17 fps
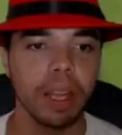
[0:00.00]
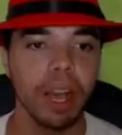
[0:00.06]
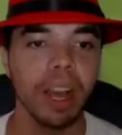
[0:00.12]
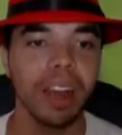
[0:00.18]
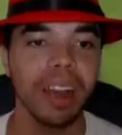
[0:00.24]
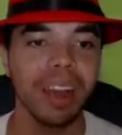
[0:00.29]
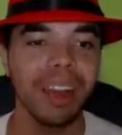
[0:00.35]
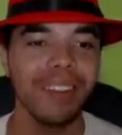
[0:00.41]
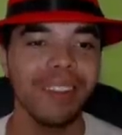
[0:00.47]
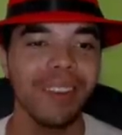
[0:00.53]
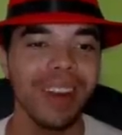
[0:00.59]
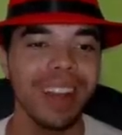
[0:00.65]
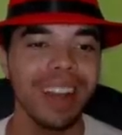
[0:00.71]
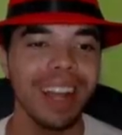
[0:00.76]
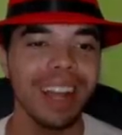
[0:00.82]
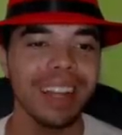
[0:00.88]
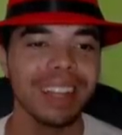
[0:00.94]
god,
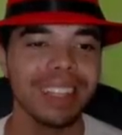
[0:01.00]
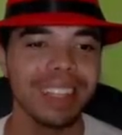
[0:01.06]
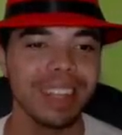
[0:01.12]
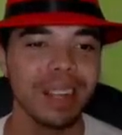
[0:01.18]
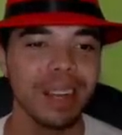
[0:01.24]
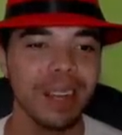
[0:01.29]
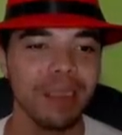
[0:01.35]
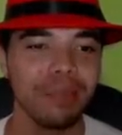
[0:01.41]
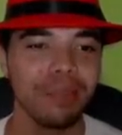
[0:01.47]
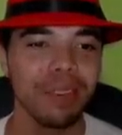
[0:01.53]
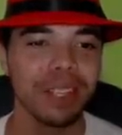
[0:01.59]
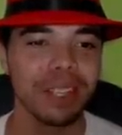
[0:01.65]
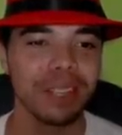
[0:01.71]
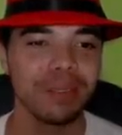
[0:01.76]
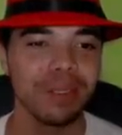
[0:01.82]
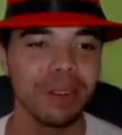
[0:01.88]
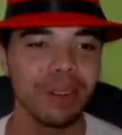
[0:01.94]
what Ederson?
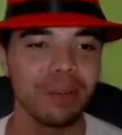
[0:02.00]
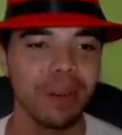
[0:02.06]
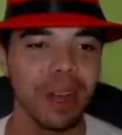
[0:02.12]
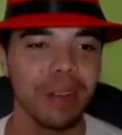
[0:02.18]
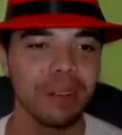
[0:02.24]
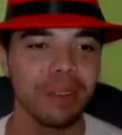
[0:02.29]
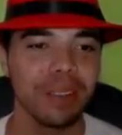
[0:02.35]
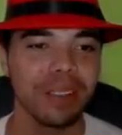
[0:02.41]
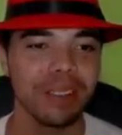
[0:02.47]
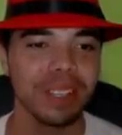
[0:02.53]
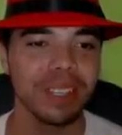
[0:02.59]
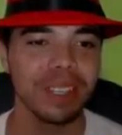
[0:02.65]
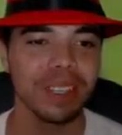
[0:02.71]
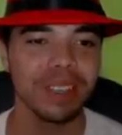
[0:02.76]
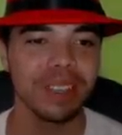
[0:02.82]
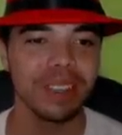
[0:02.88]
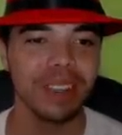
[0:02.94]
First of all, why were you
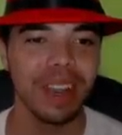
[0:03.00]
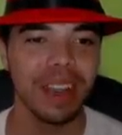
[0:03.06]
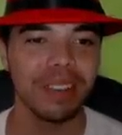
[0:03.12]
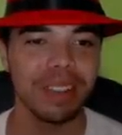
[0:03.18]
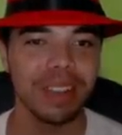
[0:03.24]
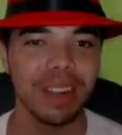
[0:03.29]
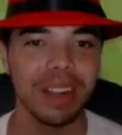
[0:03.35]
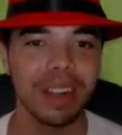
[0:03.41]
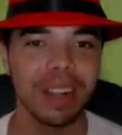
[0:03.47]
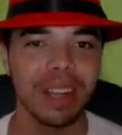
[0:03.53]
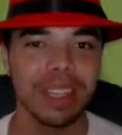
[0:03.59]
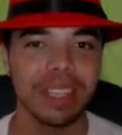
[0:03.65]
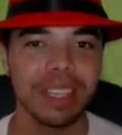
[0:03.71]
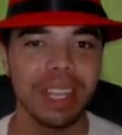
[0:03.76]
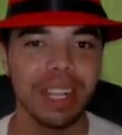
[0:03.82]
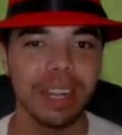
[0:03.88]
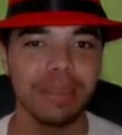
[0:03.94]
still out there?
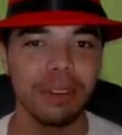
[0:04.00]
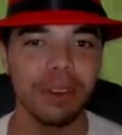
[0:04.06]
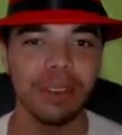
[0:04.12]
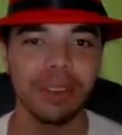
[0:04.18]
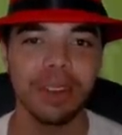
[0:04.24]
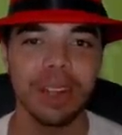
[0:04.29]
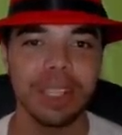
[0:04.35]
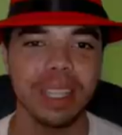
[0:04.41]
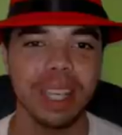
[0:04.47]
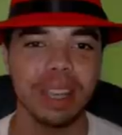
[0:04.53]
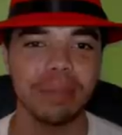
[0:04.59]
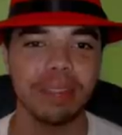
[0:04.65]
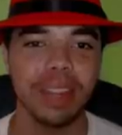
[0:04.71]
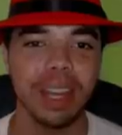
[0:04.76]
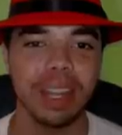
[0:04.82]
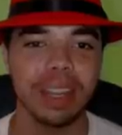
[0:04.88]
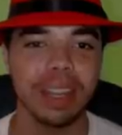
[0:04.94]
Second of all, great save,
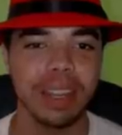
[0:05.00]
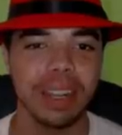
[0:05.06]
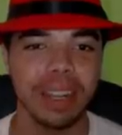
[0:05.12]
Dad.